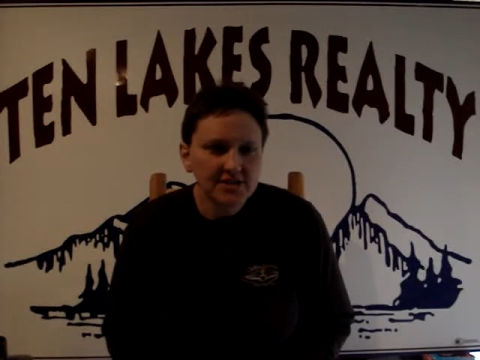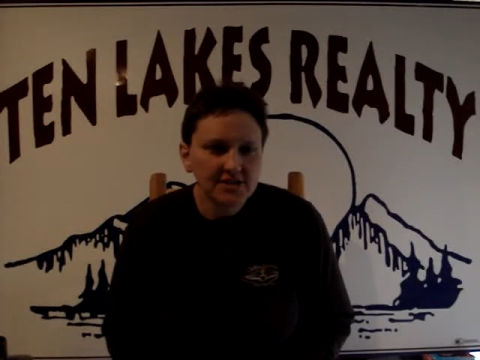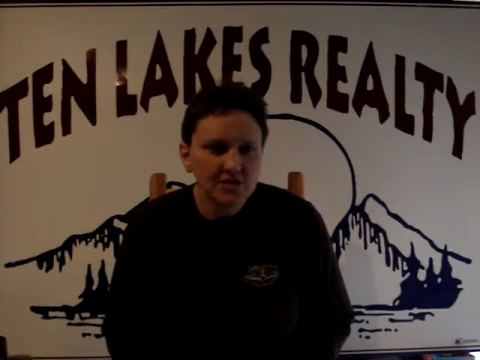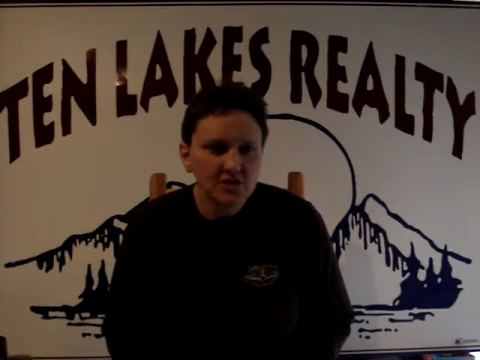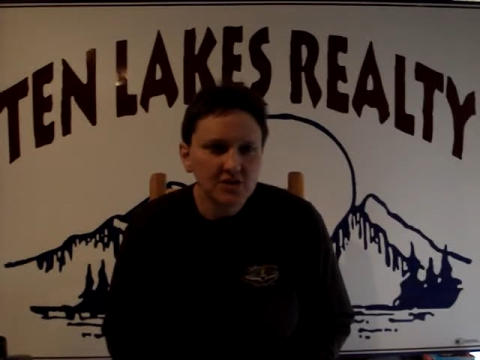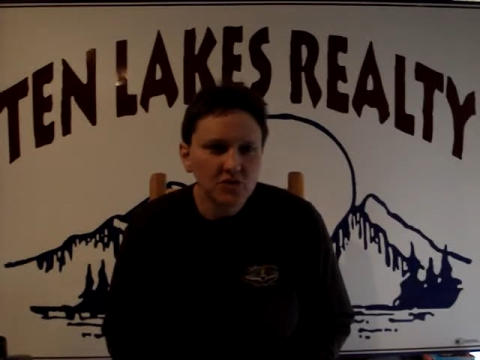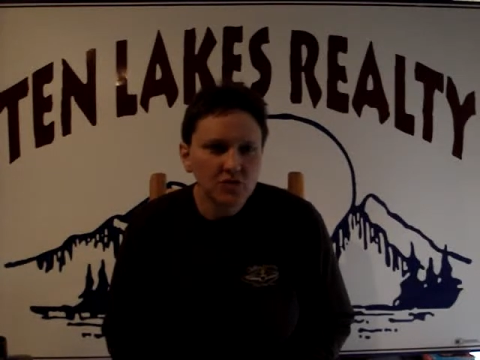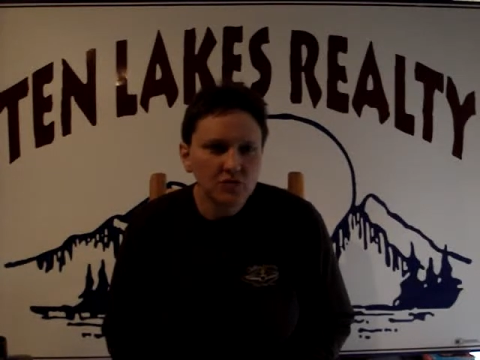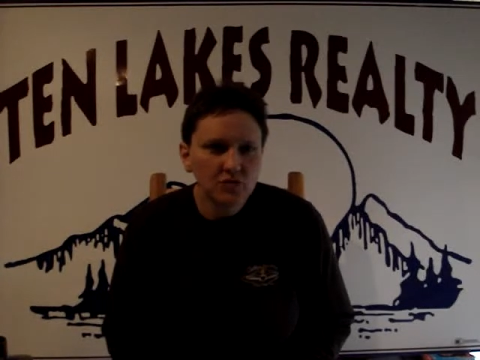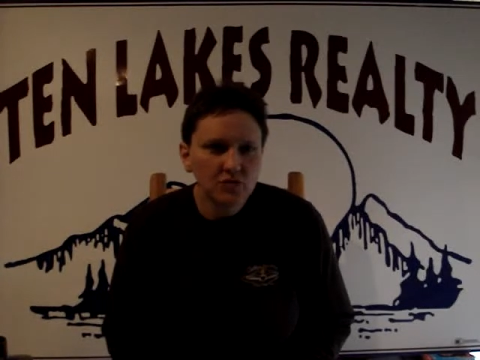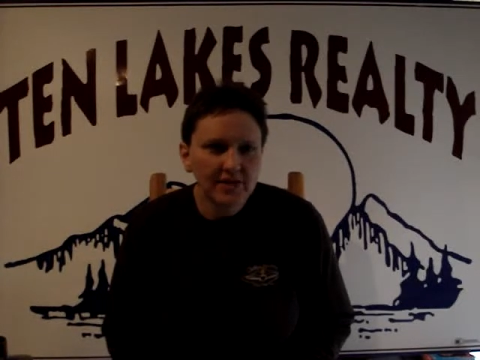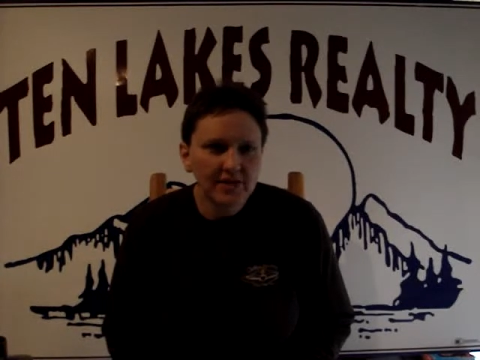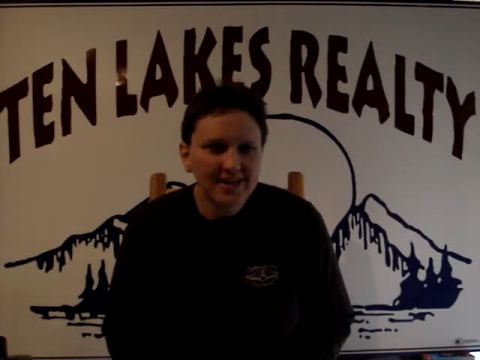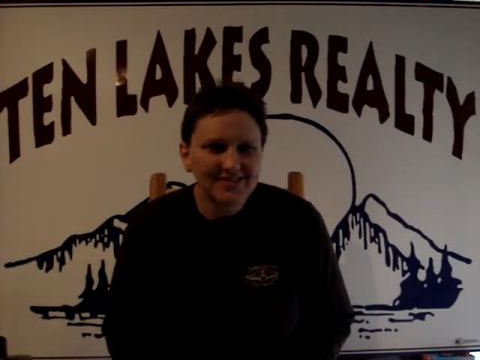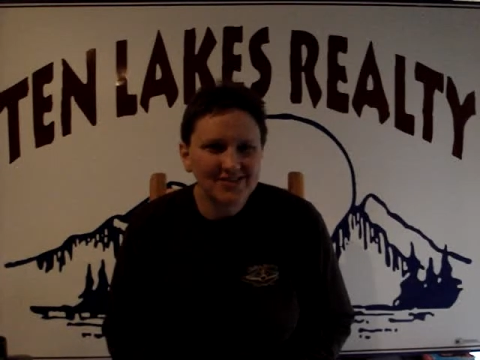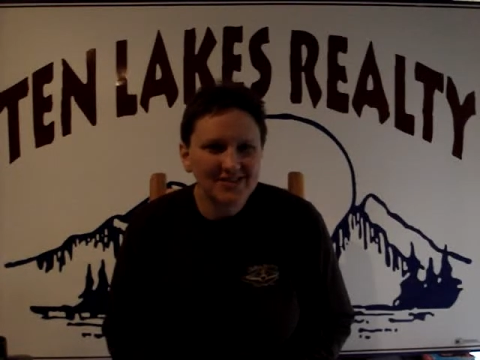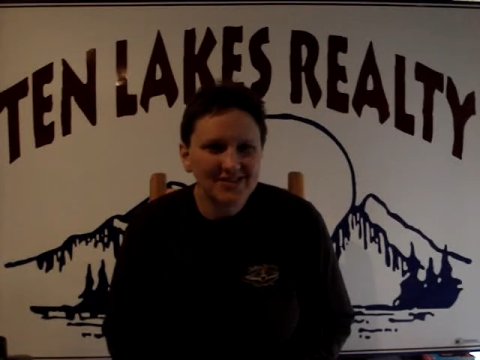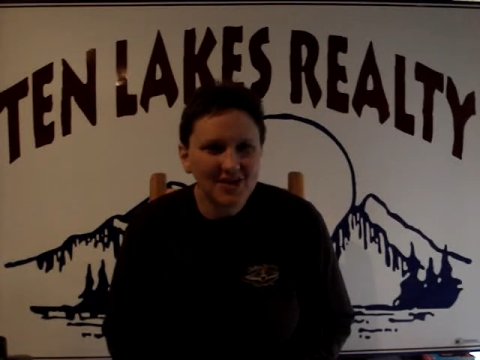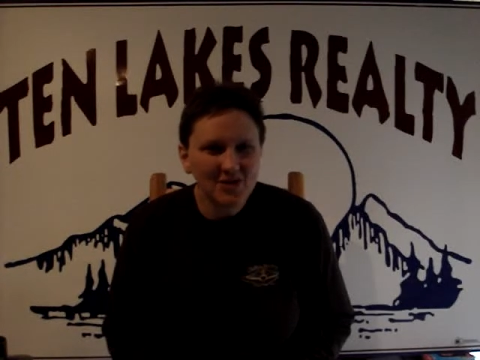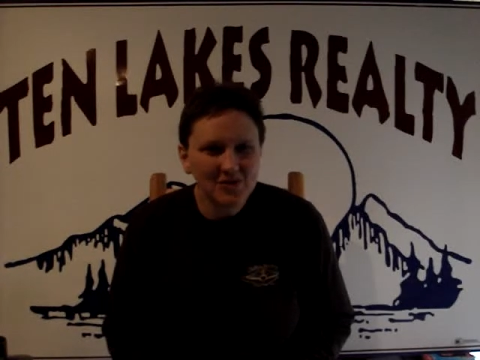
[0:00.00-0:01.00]
so they
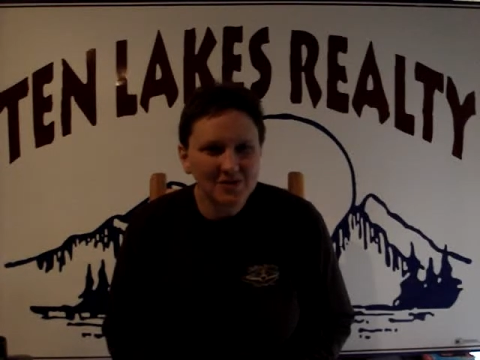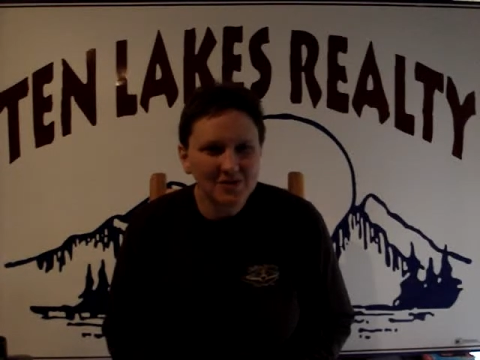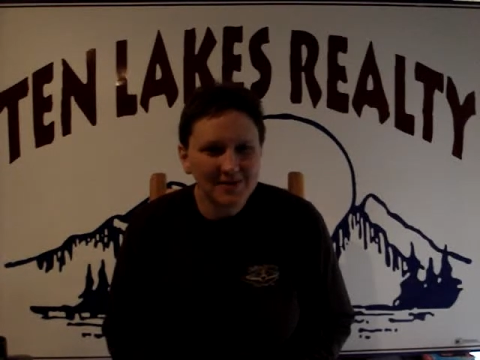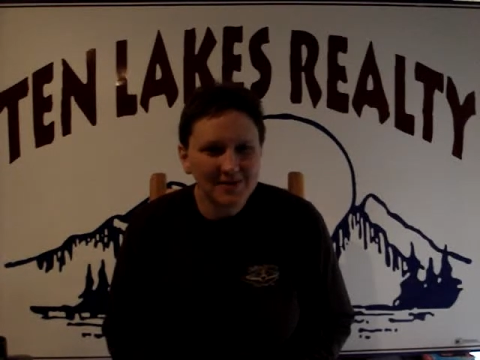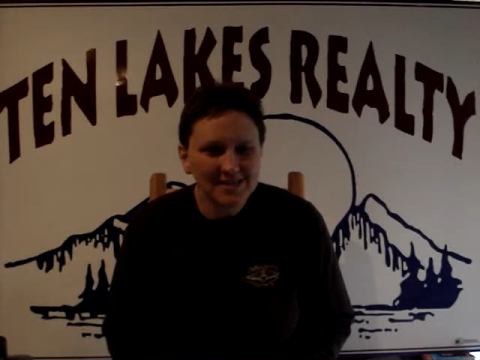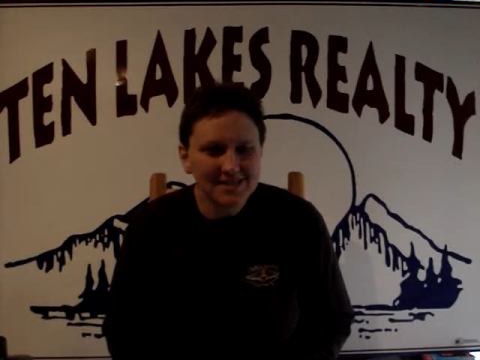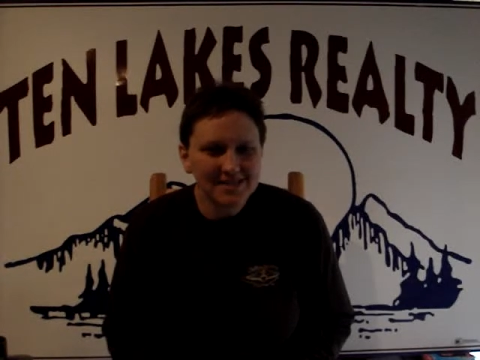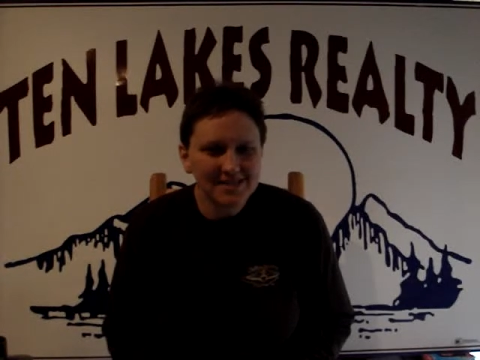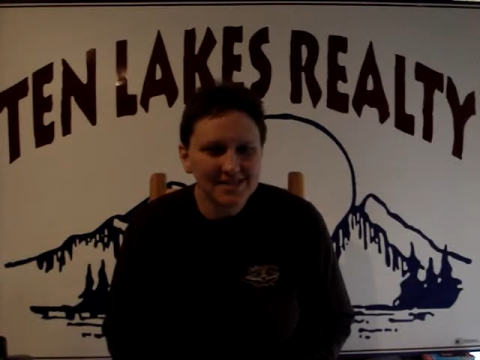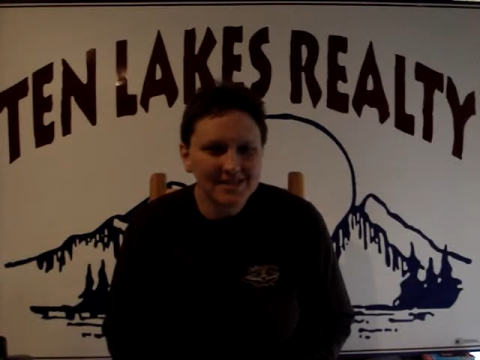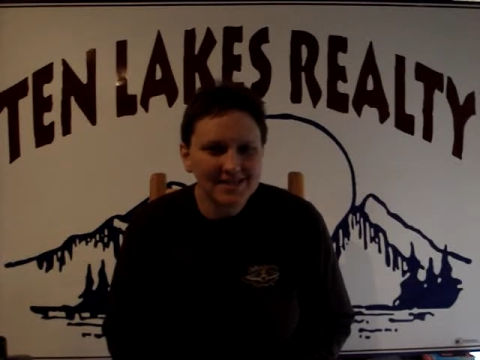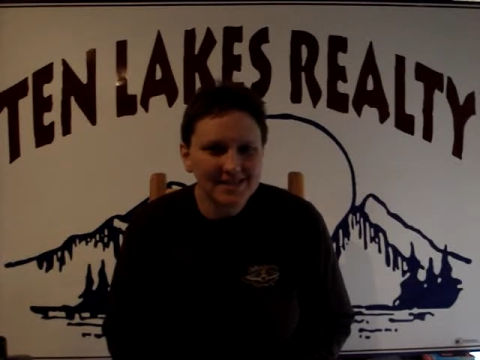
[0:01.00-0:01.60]
don't know as much as the